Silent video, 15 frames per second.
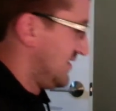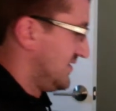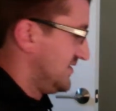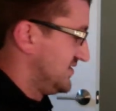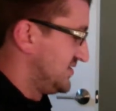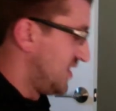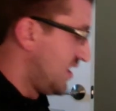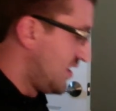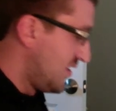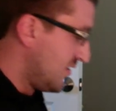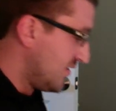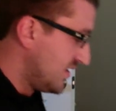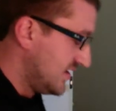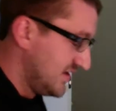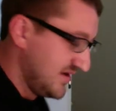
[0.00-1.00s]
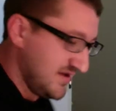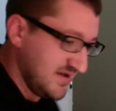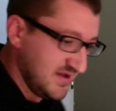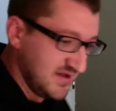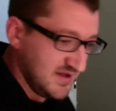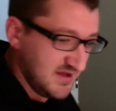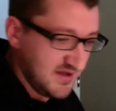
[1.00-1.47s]
So
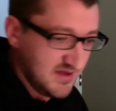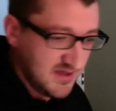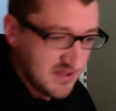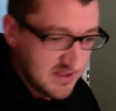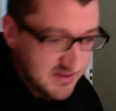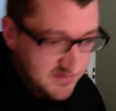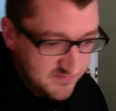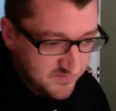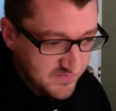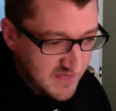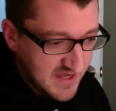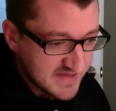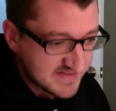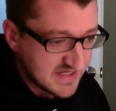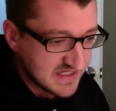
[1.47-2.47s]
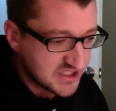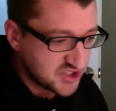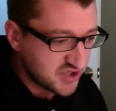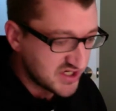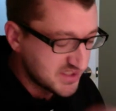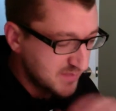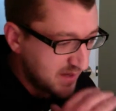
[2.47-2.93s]
as I
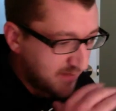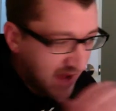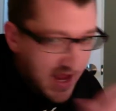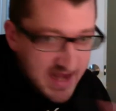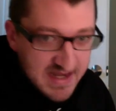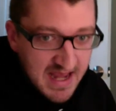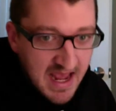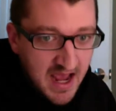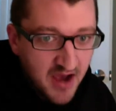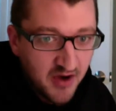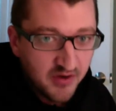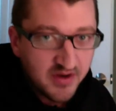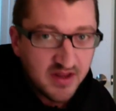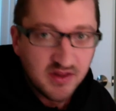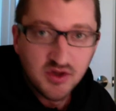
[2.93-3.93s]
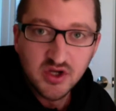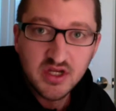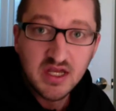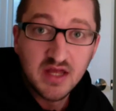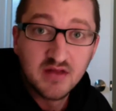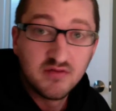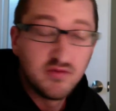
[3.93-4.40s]
stretch my mind down and look
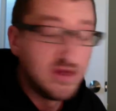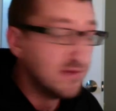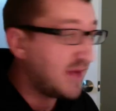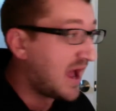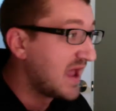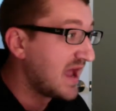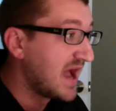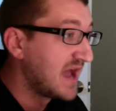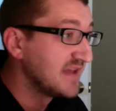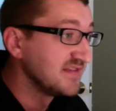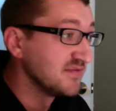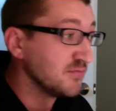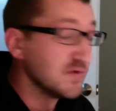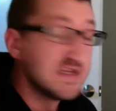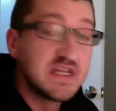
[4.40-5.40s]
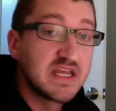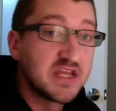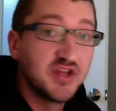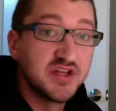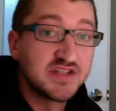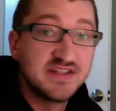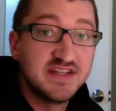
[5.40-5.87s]
at, in my eyes, the
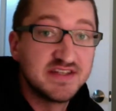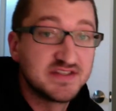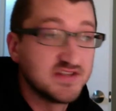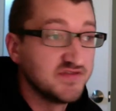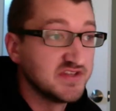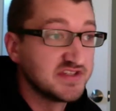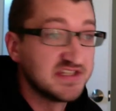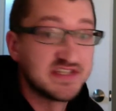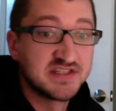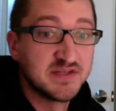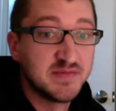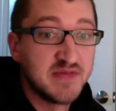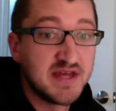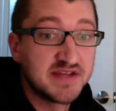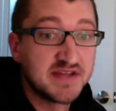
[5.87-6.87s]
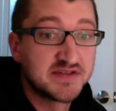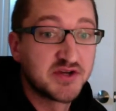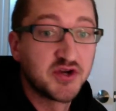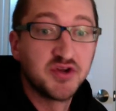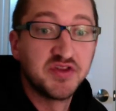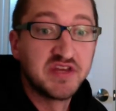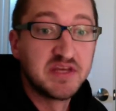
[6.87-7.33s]
ridiculousness of the system that is
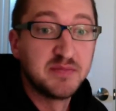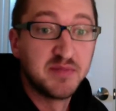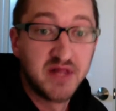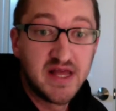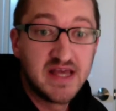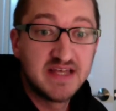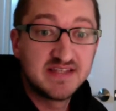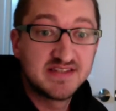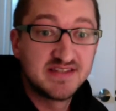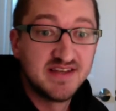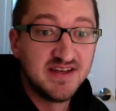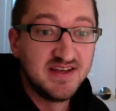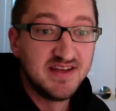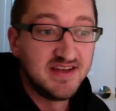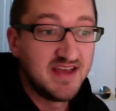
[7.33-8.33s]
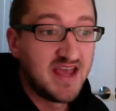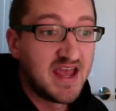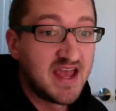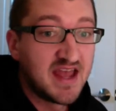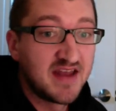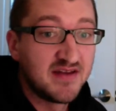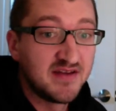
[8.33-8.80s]
currently in place,
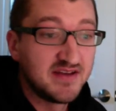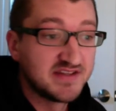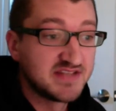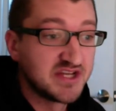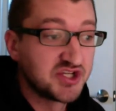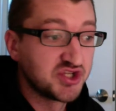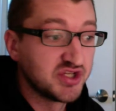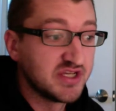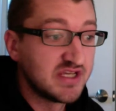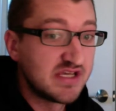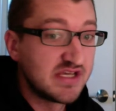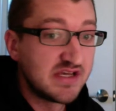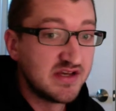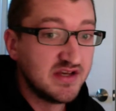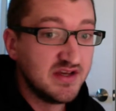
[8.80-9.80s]
and essentially,